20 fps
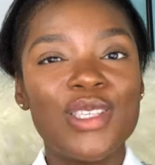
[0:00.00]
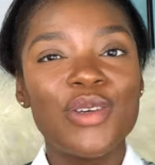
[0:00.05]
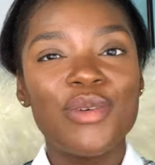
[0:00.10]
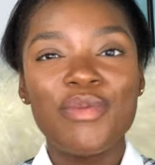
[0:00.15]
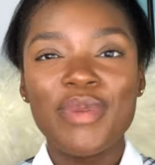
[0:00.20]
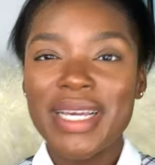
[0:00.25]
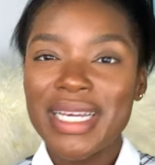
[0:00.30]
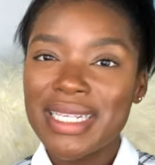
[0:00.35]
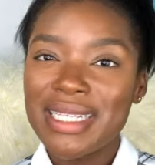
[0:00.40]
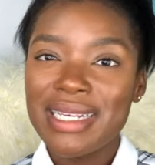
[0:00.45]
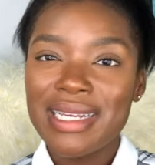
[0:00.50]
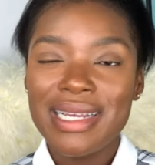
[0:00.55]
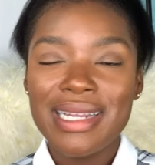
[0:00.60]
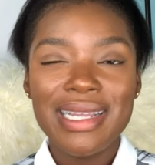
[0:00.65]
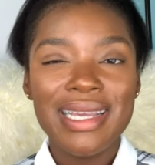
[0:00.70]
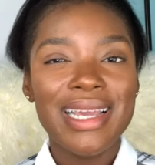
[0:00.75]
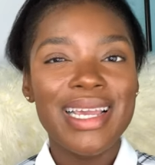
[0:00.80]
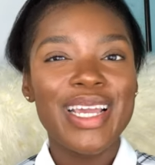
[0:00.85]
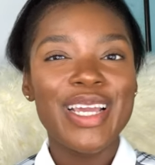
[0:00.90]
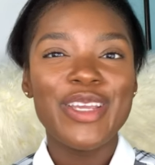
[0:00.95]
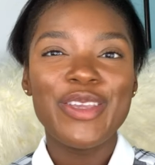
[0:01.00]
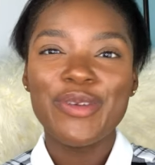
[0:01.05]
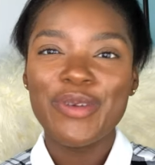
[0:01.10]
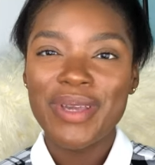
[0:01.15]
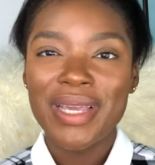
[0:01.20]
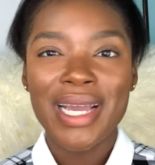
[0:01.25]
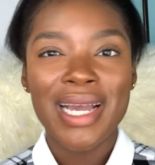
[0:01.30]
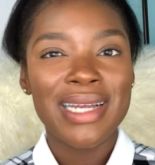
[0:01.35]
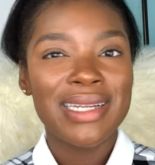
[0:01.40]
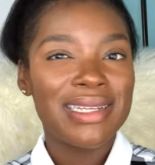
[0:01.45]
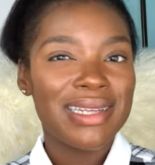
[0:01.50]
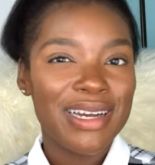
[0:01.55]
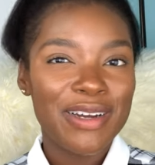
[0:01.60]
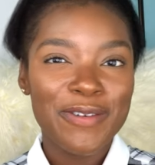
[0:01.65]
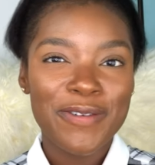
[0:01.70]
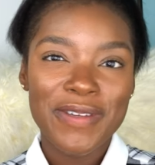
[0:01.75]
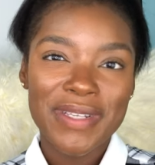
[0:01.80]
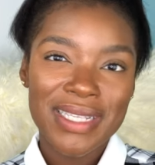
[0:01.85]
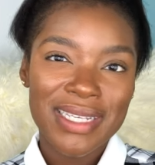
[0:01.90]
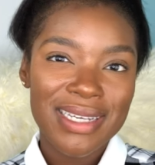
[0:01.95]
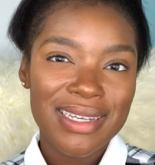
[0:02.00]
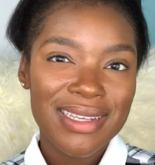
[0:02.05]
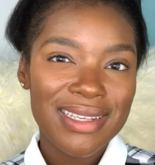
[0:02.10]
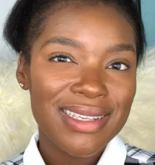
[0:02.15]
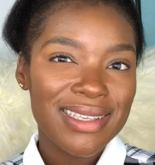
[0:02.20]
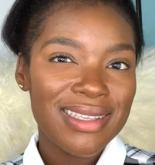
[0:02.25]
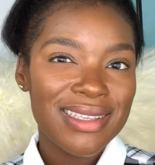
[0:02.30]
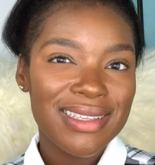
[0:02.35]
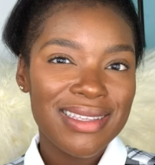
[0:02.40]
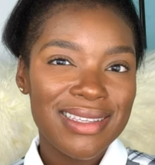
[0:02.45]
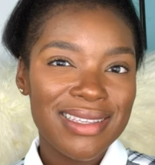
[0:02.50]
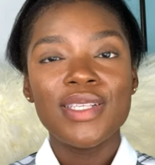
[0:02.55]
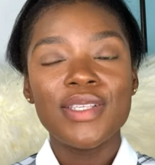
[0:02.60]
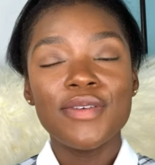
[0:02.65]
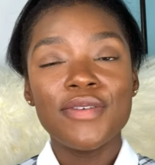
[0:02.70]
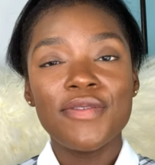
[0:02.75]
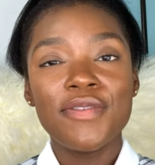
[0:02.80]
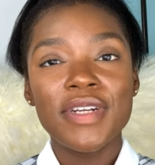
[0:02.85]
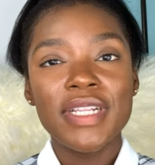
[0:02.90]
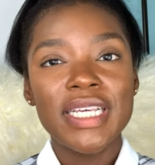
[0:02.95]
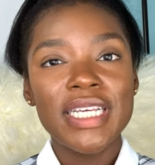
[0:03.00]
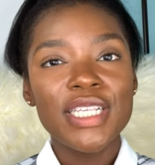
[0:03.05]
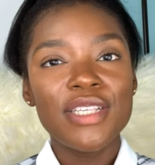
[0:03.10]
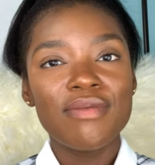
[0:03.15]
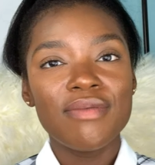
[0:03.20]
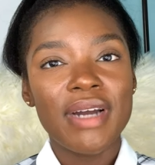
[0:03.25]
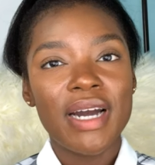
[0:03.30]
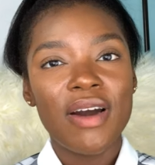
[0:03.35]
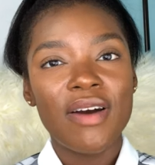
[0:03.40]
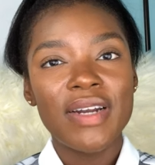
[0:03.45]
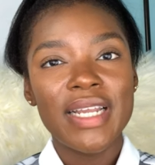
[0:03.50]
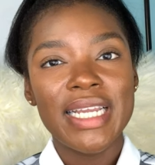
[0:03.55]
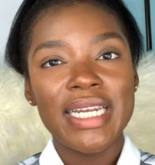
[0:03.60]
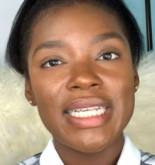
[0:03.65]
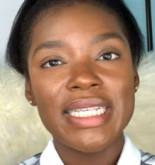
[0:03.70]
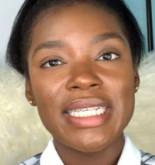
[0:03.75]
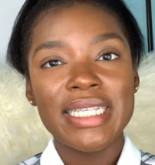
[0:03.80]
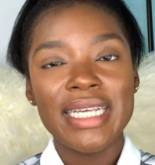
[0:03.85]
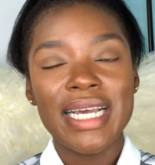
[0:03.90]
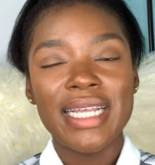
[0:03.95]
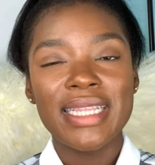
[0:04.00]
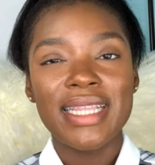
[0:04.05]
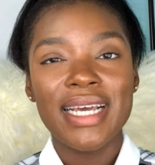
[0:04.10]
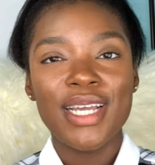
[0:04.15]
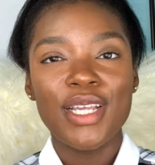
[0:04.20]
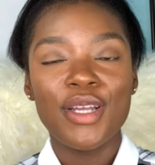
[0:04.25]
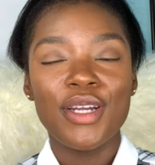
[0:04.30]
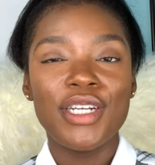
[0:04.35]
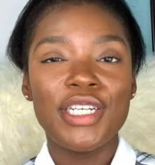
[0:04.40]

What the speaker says: So basically, you can't duck physics. So for this route, it is said that